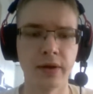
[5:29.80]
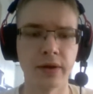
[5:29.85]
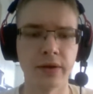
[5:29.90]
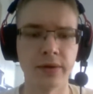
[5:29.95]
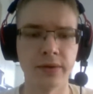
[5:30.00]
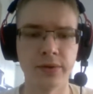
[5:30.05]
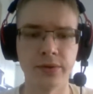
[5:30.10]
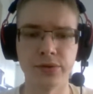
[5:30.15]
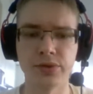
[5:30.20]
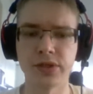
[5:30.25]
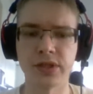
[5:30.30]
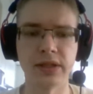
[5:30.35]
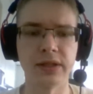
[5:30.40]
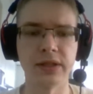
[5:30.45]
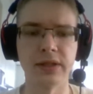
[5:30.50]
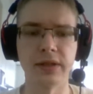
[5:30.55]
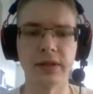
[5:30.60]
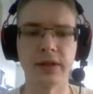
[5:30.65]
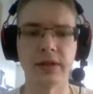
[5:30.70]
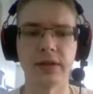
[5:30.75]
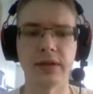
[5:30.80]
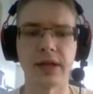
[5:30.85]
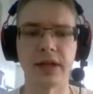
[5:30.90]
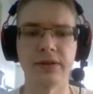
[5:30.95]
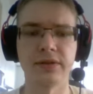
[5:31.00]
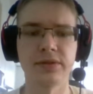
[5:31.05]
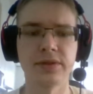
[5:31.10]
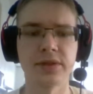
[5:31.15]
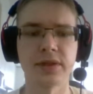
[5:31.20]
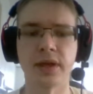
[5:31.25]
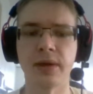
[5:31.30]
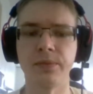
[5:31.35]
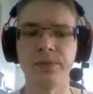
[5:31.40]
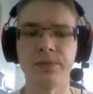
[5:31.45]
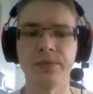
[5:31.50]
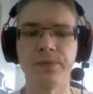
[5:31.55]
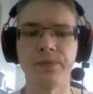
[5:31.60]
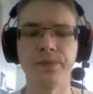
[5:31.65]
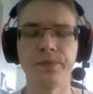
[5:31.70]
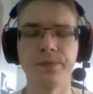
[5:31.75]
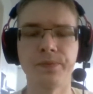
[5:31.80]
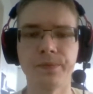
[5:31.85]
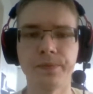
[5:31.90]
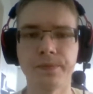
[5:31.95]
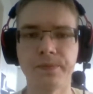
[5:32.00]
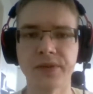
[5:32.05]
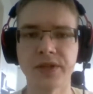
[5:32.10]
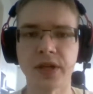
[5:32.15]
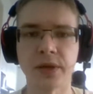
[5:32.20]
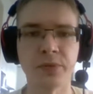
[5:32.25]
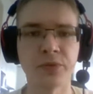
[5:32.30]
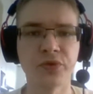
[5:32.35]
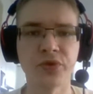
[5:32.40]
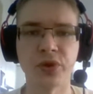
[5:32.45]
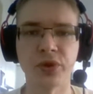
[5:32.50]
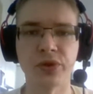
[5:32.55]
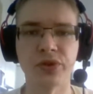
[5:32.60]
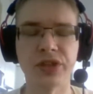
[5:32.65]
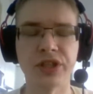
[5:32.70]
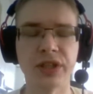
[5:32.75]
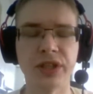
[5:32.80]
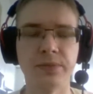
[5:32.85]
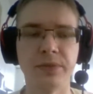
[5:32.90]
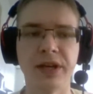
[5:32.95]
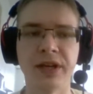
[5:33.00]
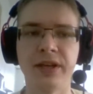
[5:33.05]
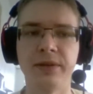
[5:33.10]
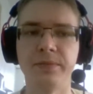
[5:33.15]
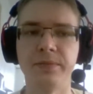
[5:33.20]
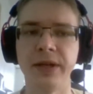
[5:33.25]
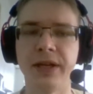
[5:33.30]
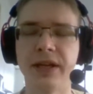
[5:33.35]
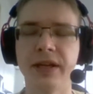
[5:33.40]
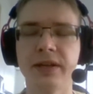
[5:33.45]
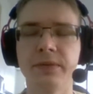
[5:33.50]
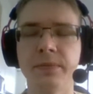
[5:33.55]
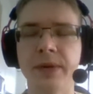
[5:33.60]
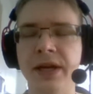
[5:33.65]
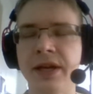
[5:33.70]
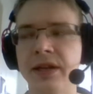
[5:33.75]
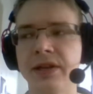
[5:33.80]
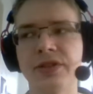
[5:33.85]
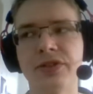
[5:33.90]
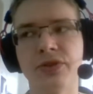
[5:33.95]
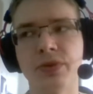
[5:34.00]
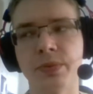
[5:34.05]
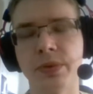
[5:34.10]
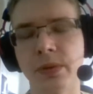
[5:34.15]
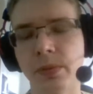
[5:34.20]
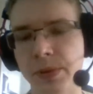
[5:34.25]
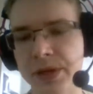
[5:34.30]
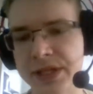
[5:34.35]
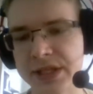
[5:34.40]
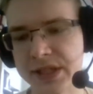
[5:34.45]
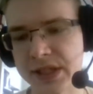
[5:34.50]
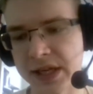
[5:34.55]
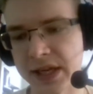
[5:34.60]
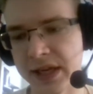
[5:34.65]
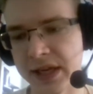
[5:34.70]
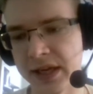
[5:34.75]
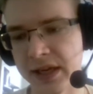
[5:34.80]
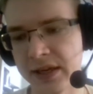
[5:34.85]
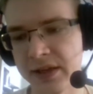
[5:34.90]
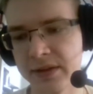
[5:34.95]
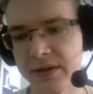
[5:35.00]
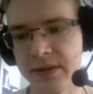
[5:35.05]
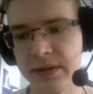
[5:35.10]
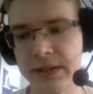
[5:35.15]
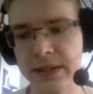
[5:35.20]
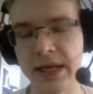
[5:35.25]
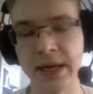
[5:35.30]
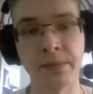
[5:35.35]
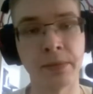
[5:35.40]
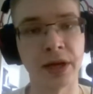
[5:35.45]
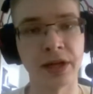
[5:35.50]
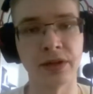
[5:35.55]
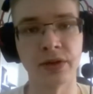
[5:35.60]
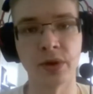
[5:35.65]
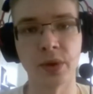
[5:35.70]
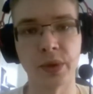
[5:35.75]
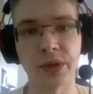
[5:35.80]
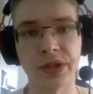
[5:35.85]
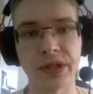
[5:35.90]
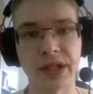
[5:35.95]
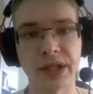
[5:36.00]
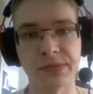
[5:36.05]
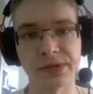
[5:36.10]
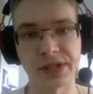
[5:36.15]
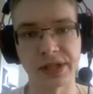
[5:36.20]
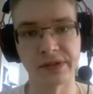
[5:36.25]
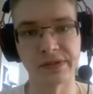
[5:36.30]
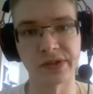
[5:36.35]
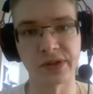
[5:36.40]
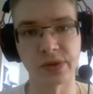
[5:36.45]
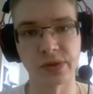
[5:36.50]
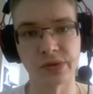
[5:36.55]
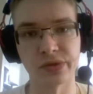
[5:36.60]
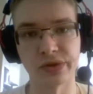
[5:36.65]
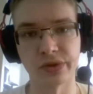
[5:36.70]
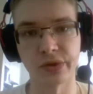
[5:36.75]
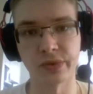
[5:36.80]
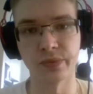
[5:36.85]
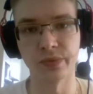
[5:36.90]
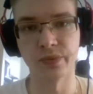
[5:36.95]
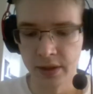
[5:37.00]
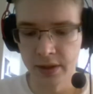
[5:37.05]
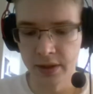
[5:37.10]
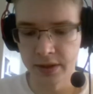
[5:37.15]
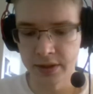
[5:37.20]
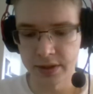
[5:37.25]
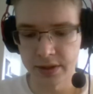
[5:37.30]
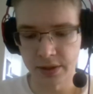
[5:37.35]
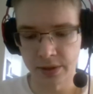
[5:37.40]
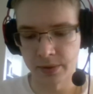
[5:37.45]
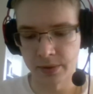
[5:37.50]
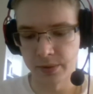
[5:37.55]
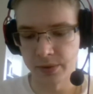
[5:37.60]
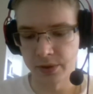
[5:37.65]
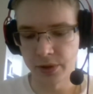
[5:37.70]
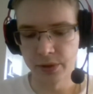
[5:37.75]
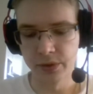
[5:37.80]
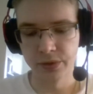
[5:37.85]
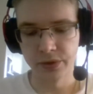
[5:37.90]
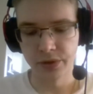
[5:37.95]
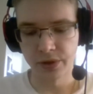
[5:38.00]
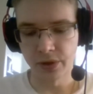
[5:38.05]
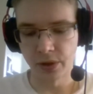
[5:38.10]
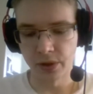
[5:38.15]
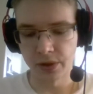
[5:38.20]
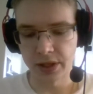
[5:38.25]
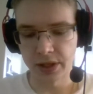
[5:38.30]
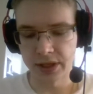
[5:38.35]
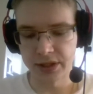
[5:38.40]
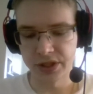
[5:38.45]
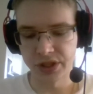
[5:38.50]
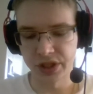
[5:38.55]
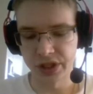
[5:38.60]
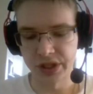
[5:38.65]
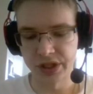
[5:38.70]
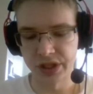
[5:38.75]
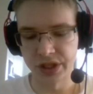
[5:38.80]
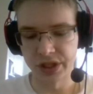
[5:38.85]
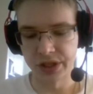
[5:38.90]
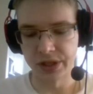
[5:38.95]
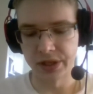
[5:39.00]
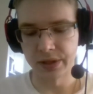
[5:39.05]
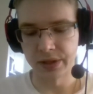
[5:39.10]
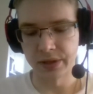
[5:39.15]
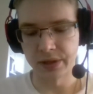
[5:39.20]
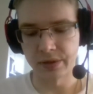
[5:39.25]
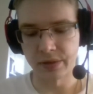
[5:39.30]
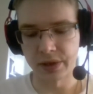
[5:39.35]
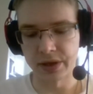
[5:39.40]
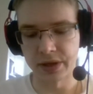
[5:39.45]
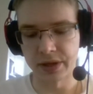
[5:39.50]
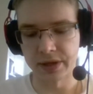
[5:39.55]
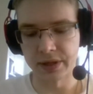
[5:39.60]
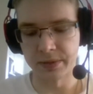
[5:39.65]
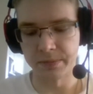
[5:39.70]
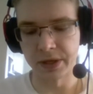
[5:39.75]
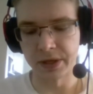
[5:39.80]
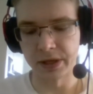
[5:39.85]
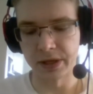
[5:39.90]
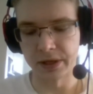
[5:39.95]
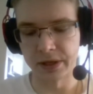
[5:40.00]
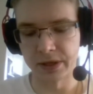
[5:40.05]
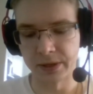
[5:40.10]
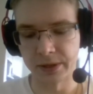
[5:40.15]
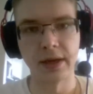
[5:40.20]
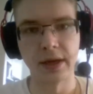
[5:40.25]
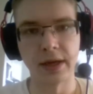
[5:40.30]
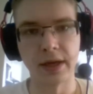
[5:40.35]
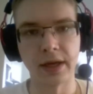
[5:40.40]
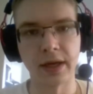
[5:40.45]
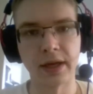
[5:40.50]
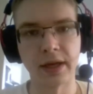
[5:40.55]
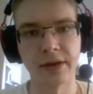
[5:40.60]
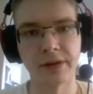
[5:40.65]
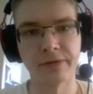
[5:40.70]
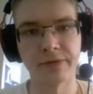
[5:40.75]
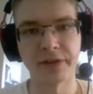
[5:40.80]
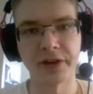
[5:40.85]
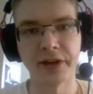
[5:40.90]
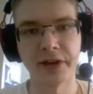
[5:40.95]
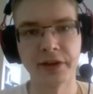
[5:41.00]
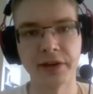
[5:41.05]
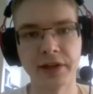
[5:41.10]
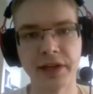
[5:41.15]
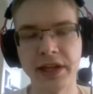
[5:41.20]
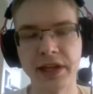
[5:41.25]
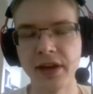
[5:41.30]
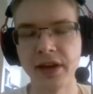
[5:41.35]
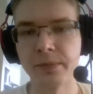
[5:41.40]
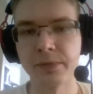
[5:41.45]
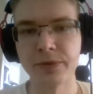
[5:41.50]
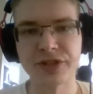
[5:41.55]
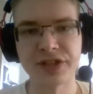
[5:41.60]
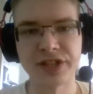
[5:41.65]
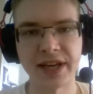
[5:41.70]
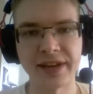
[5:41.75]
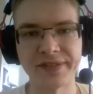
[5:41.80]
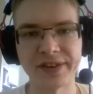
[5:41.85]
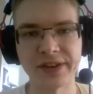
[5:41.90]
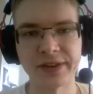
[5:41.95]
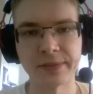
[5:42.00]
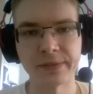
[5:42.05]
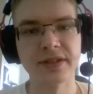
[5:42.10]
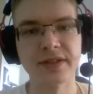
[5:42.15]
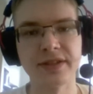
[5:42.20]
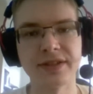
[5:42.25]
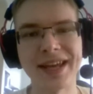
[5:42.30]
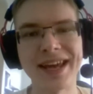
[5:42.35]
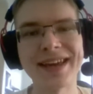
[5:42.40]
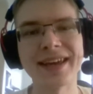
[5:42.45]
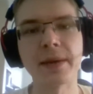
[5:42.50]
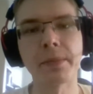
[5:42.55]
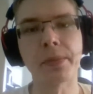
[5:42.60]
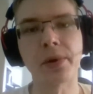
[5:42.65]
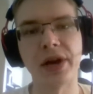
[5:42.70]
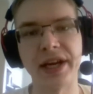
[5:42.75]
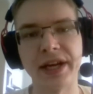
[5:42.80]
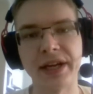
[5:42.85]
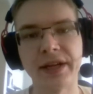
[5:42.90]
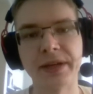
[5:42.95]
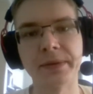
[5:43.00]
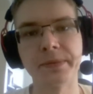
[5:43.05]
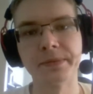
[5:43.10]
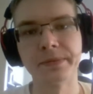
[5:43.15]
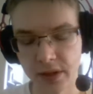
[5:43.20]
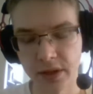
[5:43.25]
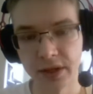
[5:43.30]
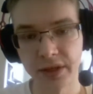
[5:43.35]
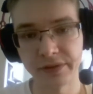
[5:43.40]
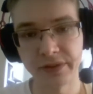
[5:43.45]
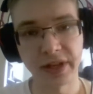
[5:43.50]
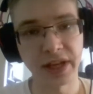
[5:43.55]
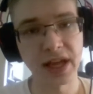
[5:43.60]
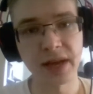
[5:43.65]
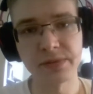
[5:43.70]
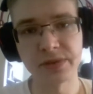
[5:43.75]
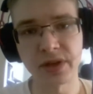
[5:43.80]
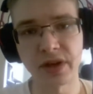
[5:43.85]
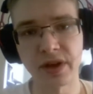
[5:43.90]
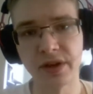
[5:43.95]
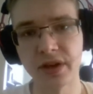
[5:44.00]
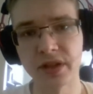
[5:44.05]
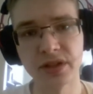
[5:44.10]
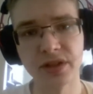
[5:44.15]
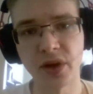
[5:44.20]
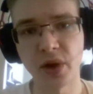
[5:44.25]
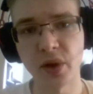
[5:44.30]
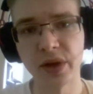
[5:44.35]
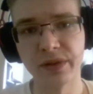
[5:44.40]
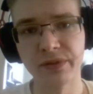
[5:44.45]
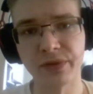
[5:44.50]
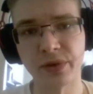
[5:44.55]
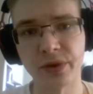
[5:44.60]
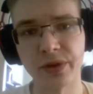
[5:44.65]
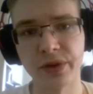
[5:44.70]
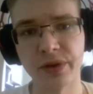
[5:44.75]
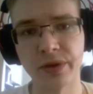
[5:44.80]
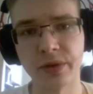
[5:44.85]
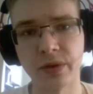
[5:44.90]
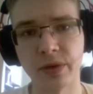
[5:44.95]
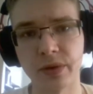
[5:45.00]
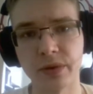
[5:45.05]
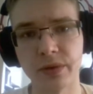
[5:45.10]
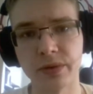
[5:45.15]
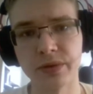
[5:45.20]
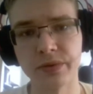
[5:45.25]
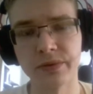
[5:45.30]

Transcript: you see that some of your teammate made a stupid mistake. They might know it themselves also. So don't call that GG right at the beginning. And finally, number 7, take a break. If the games are not going for your